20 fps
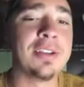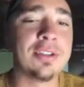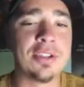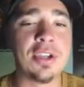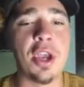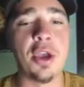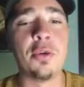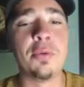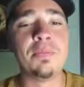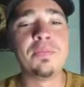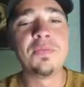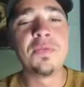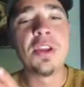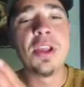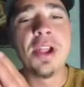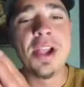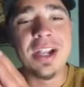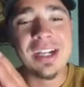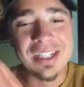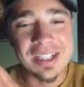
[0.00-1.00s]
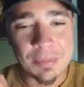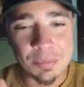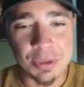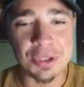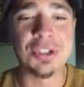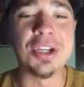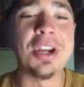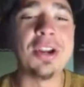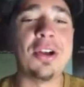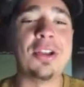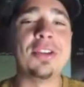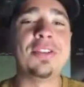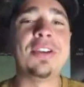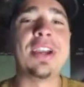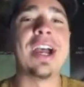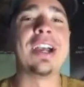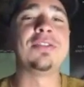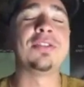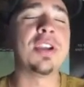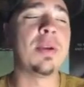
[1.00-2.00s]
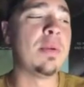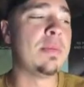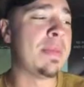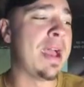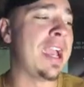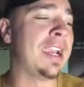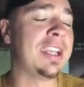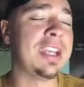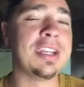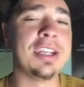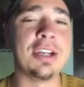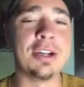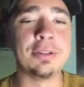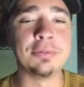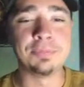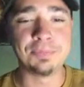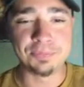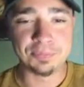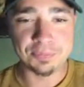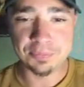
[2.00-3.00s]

So appreciate all of you guys coming back in here.